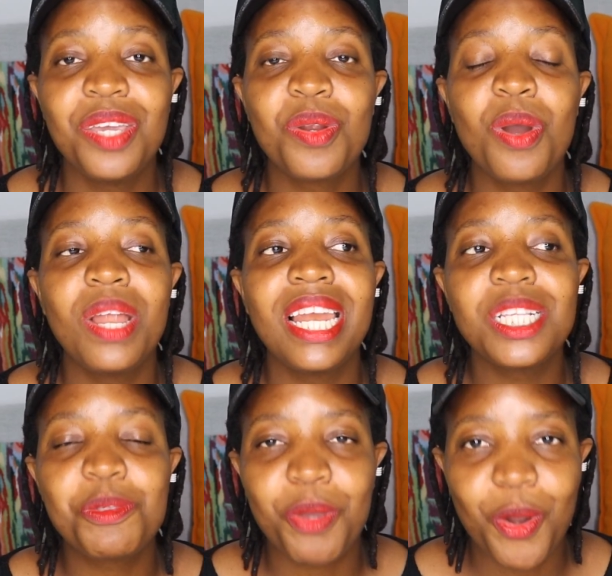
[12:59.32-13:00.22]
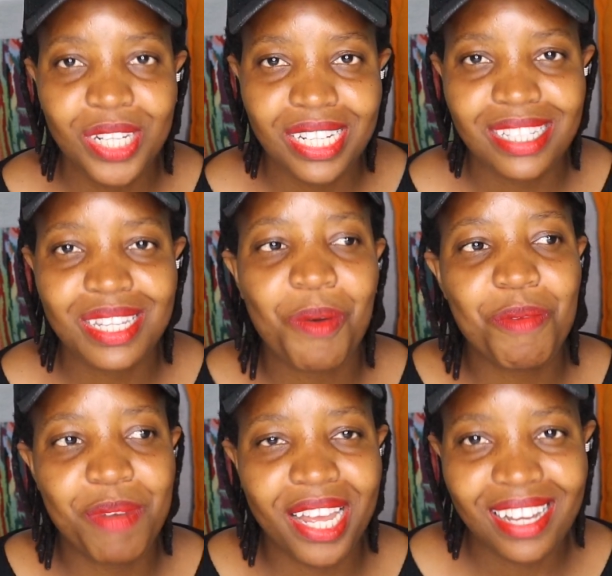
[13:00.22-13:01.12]
You know, let's be honest,
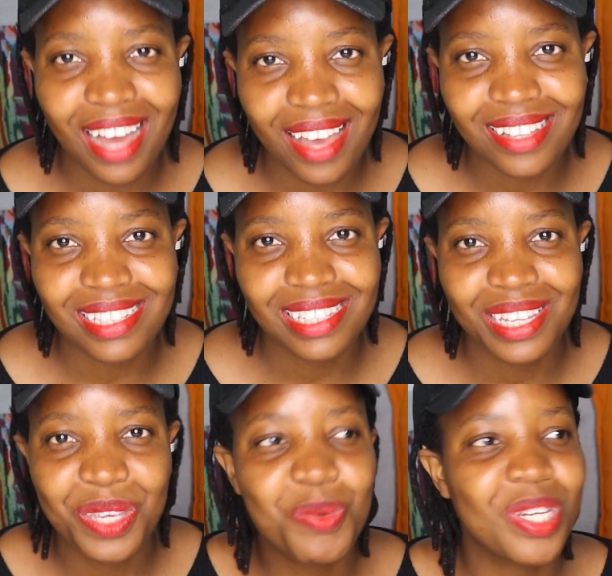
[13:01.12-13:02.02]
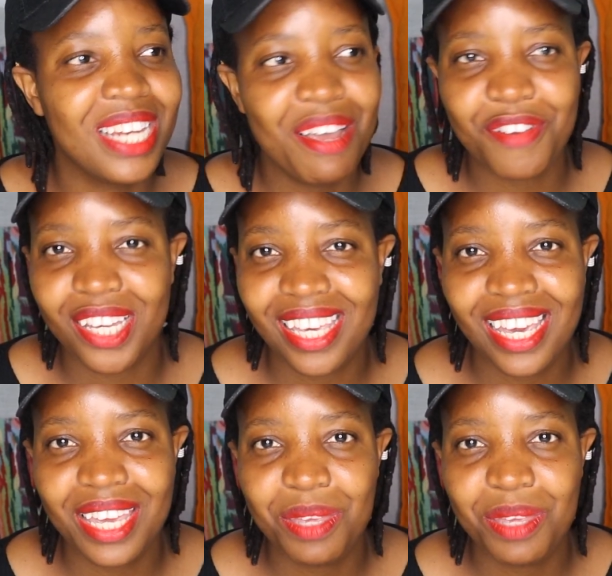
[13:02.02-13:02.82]
our black guys, you would never care.